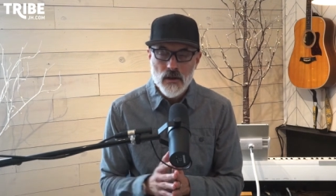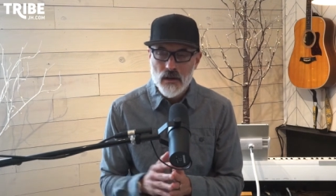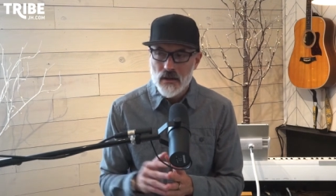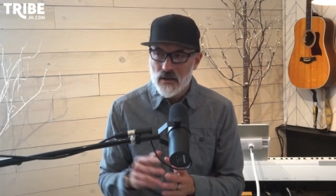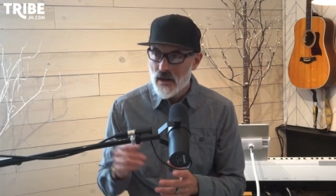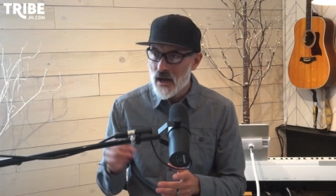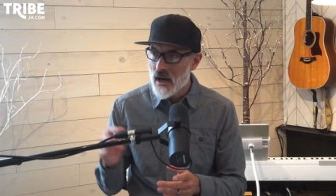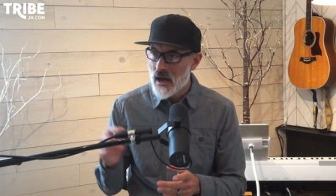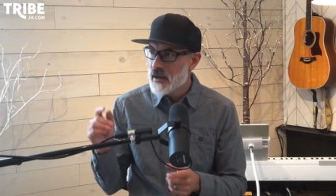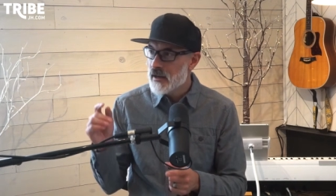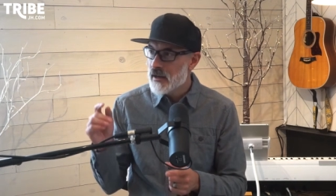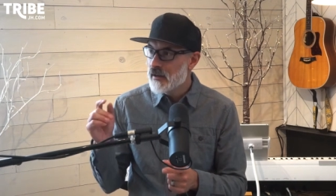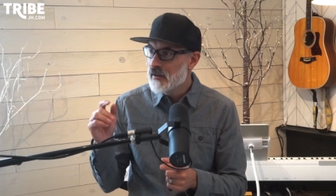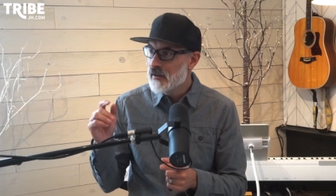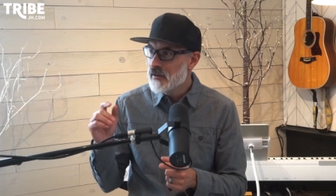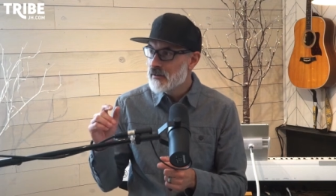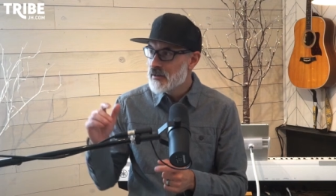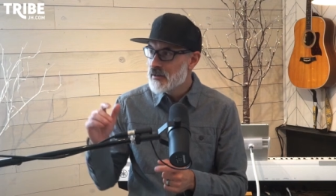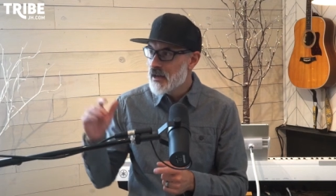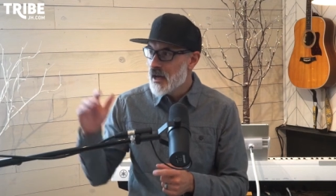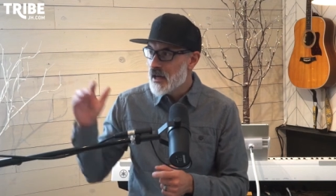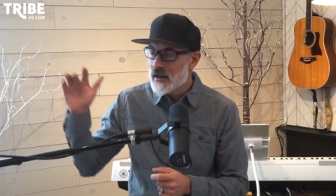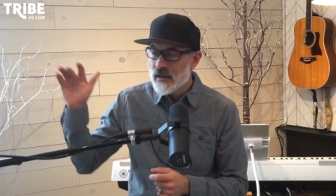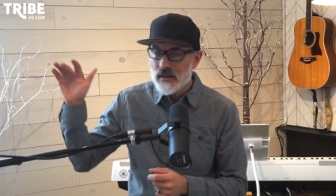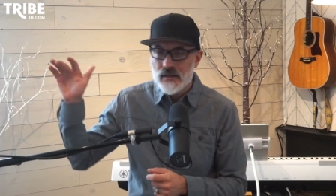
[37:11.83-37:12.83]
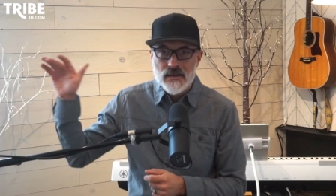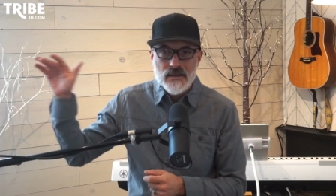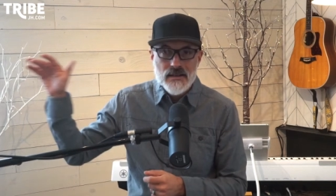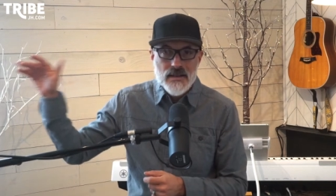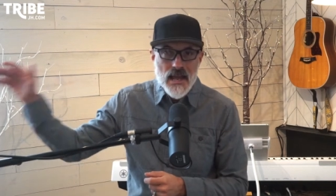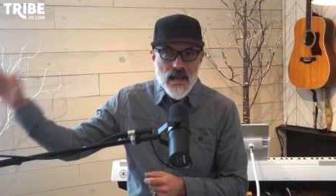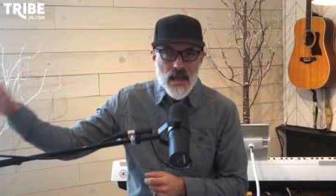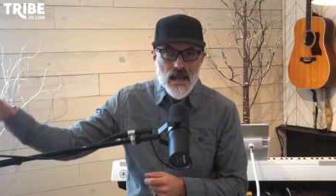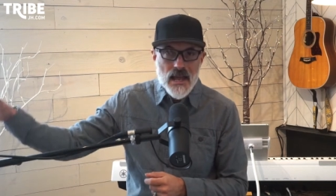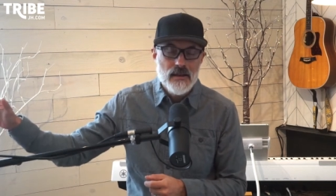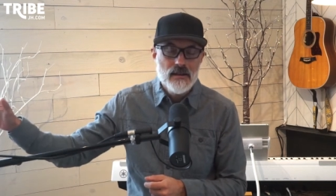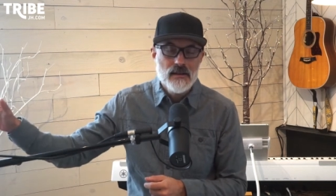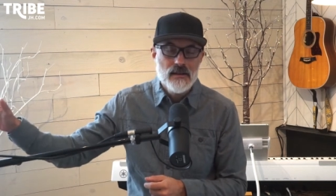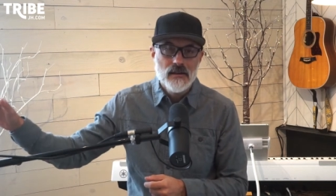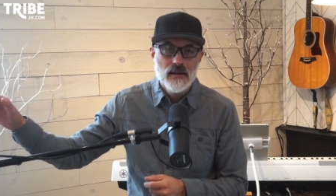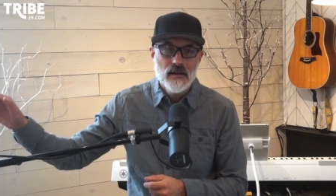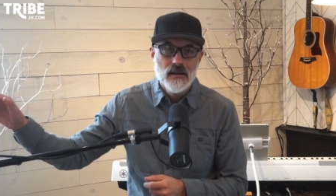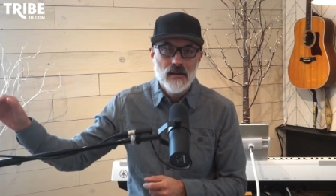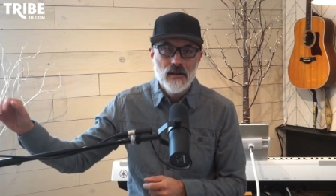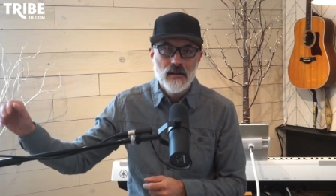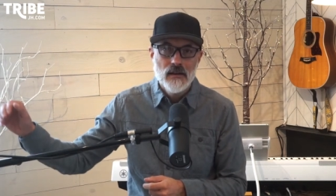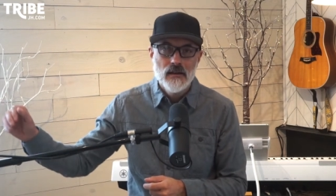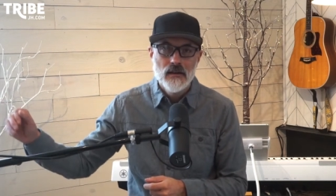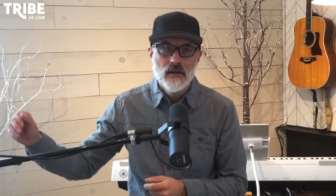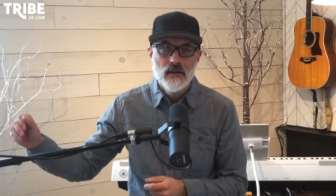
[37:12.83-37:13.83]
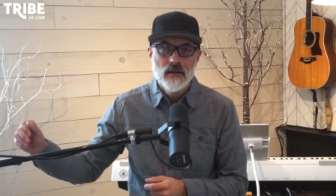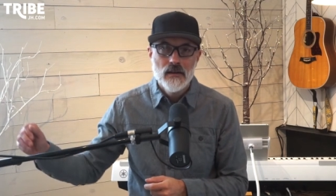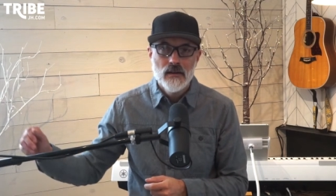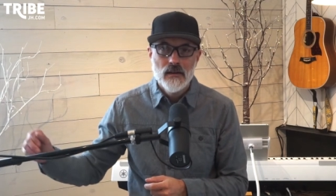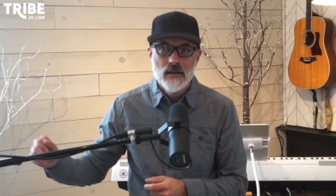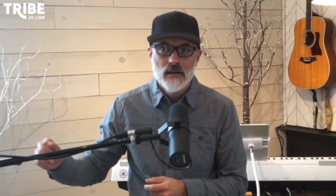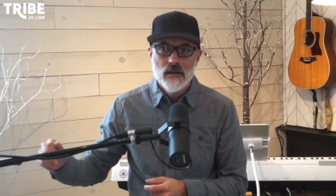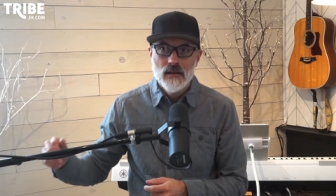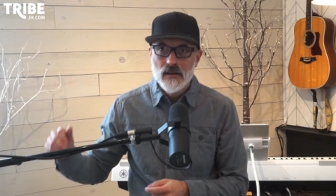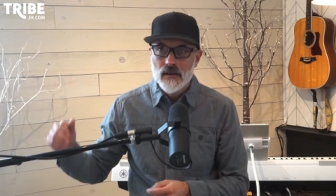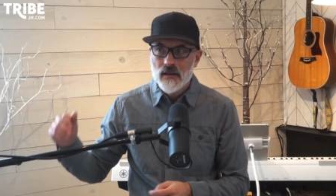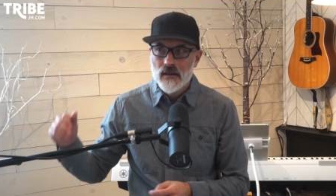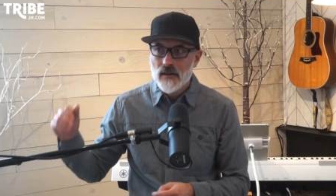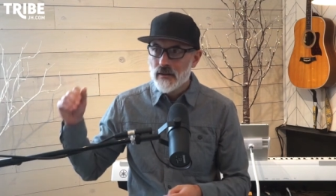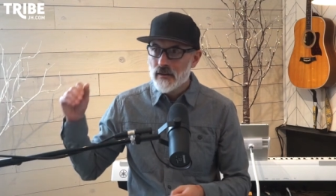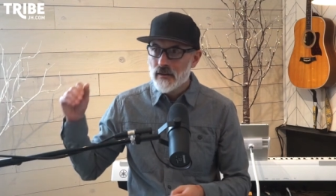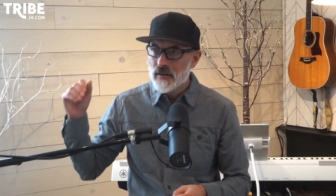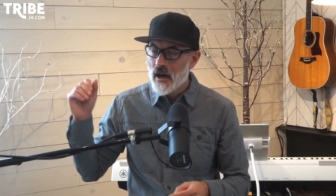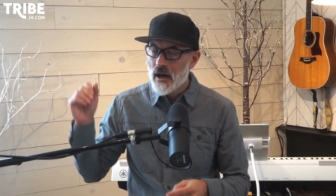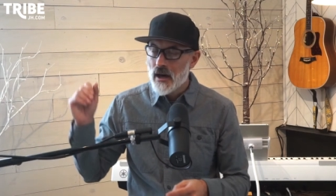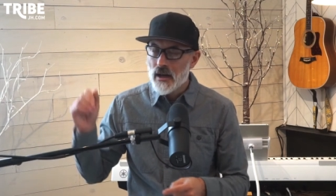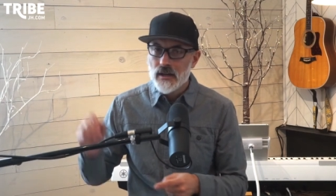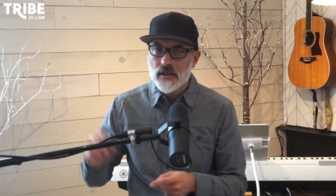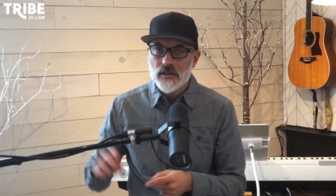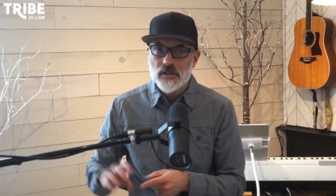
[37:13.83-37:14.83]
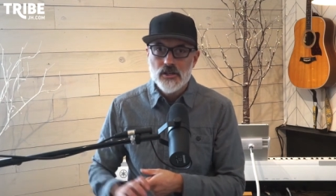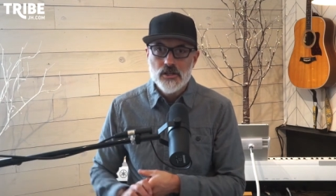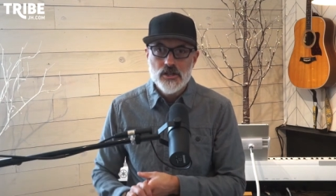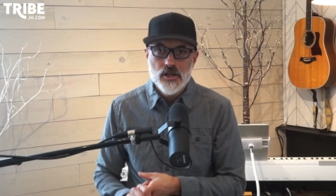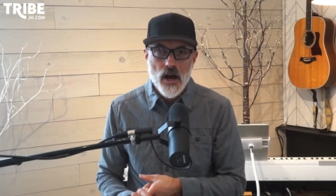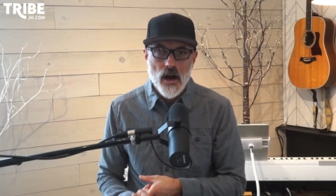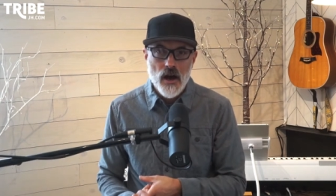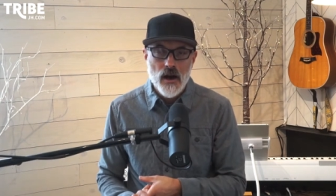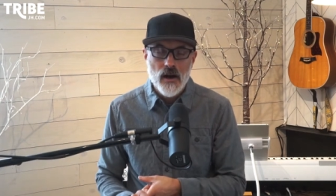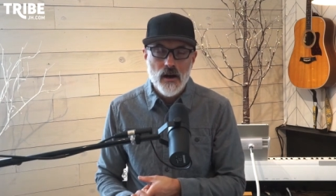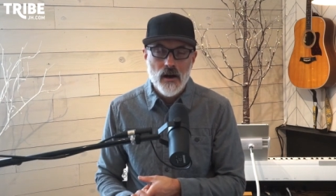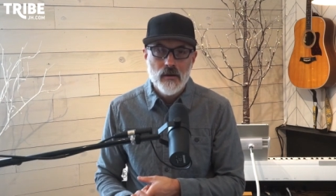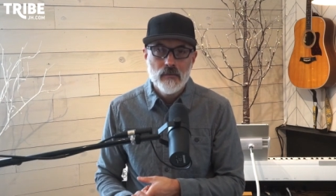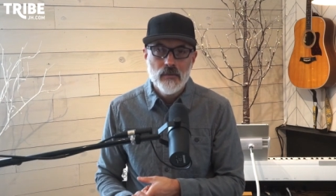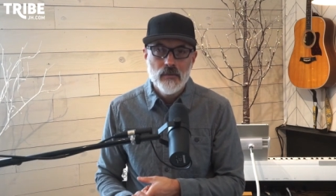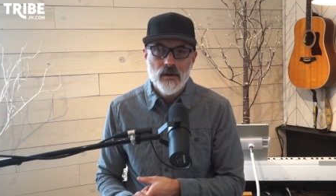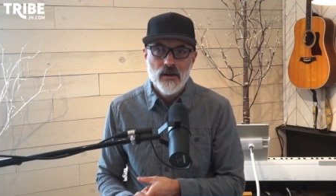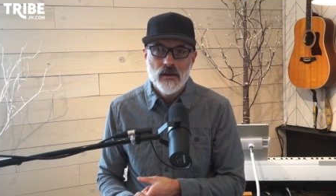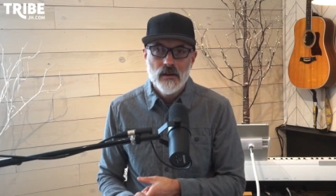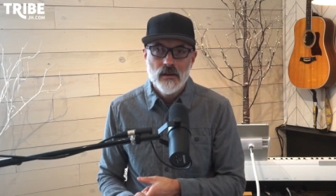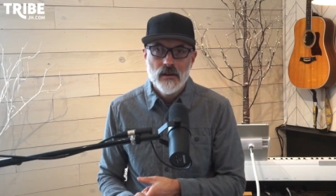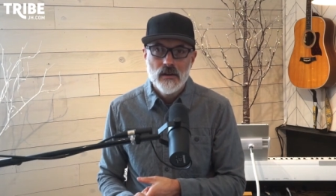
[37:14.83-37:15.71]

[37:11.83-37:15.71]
Not a, not a tent, not a job,